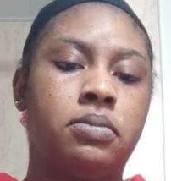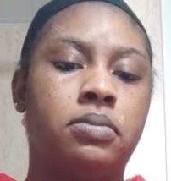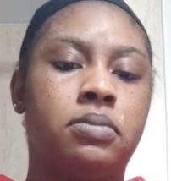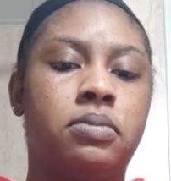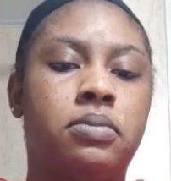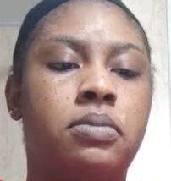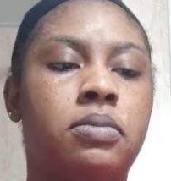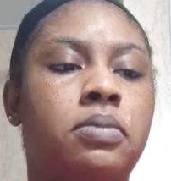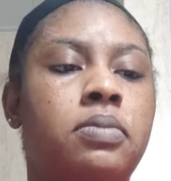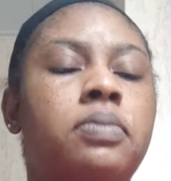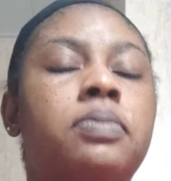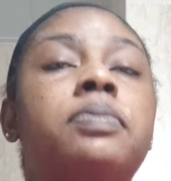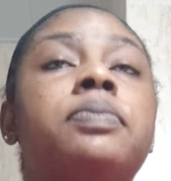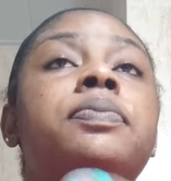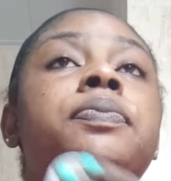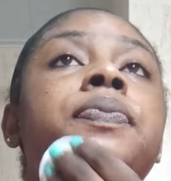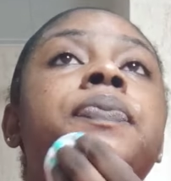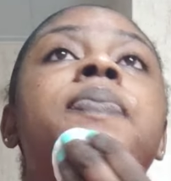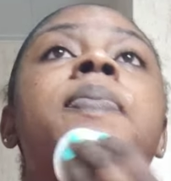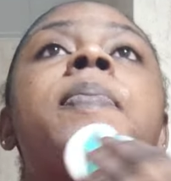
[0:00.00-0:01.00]
as
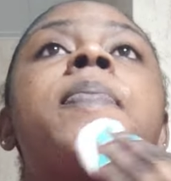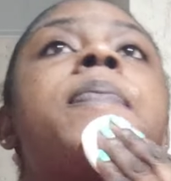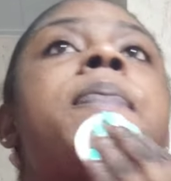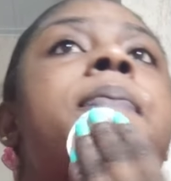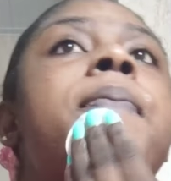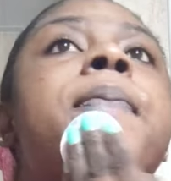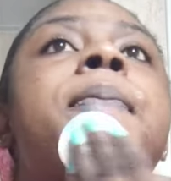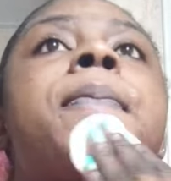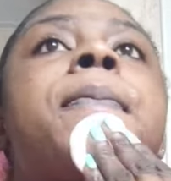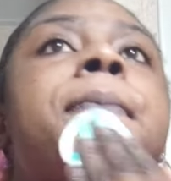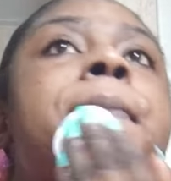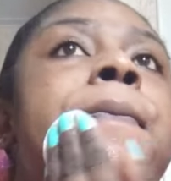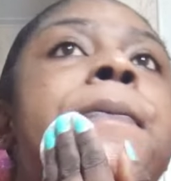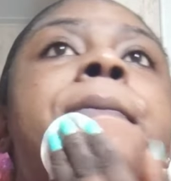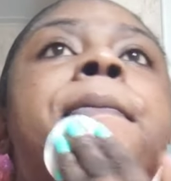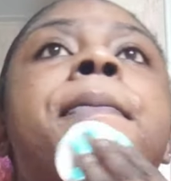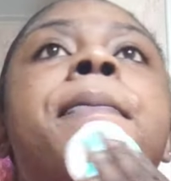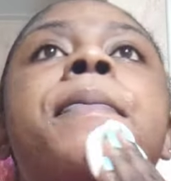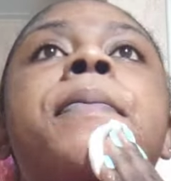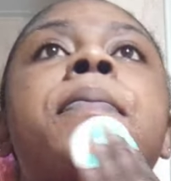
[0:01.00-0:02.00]
my facial
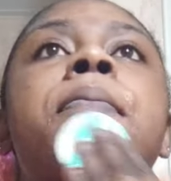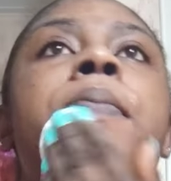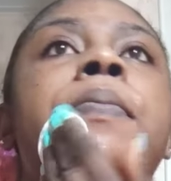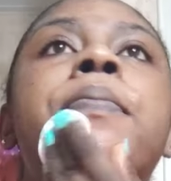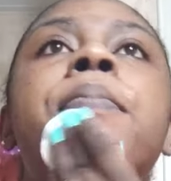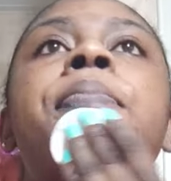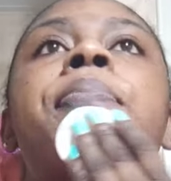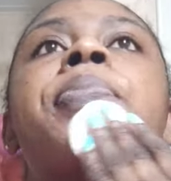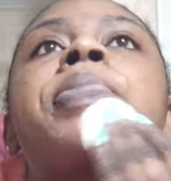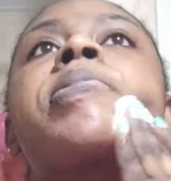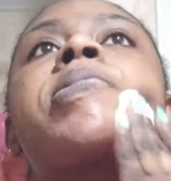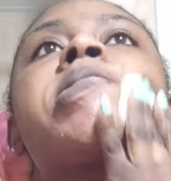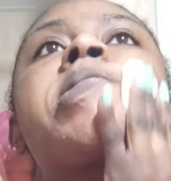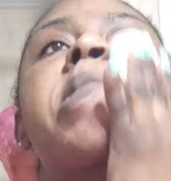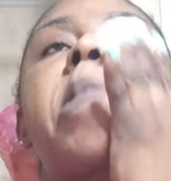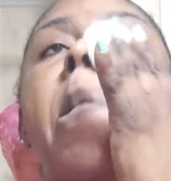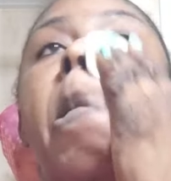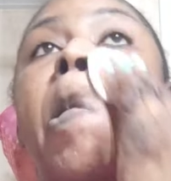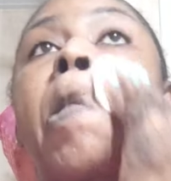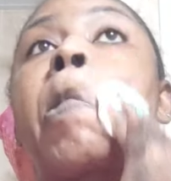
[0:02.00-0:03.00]

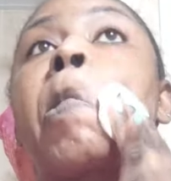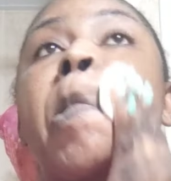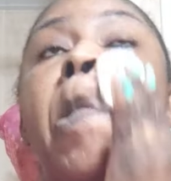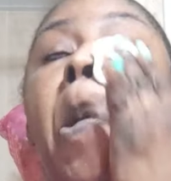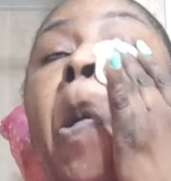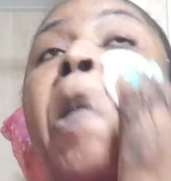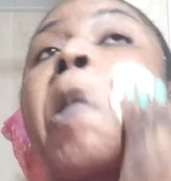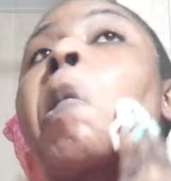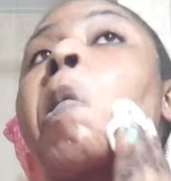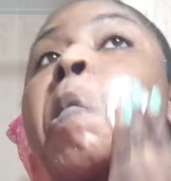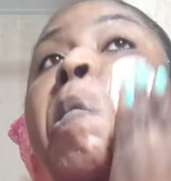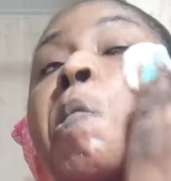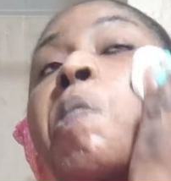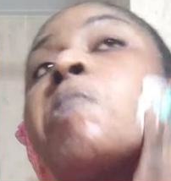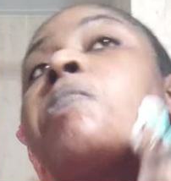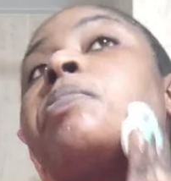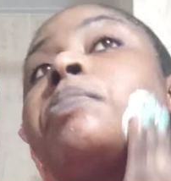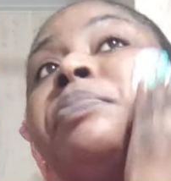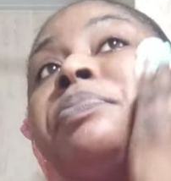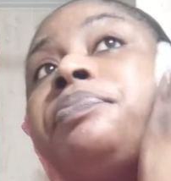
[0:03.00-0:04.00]
routine
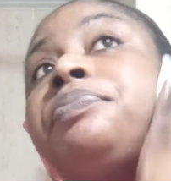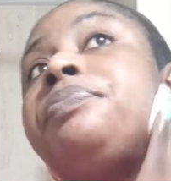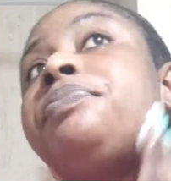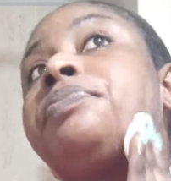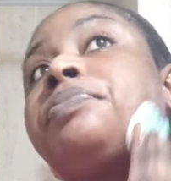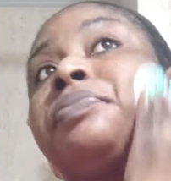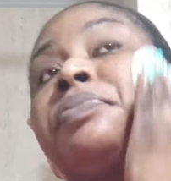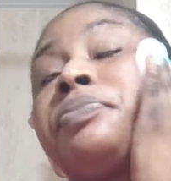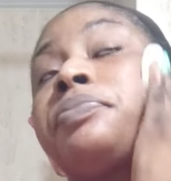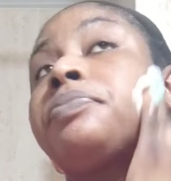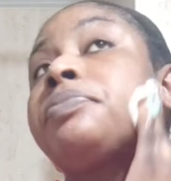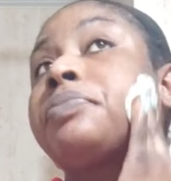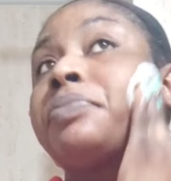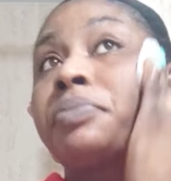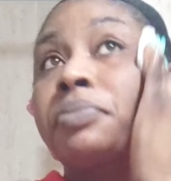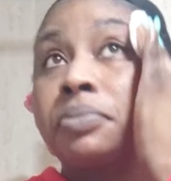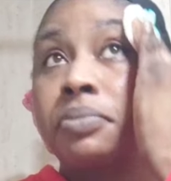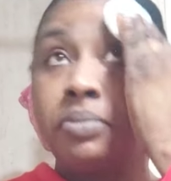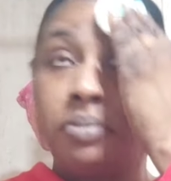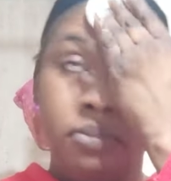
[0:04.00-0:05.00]
as well
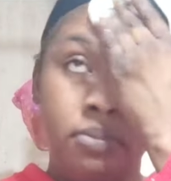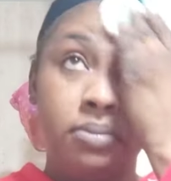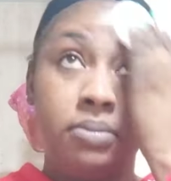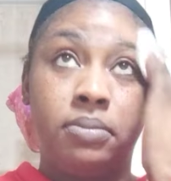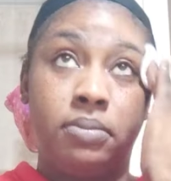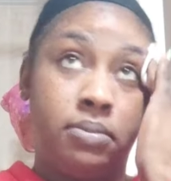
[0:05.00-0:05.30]
so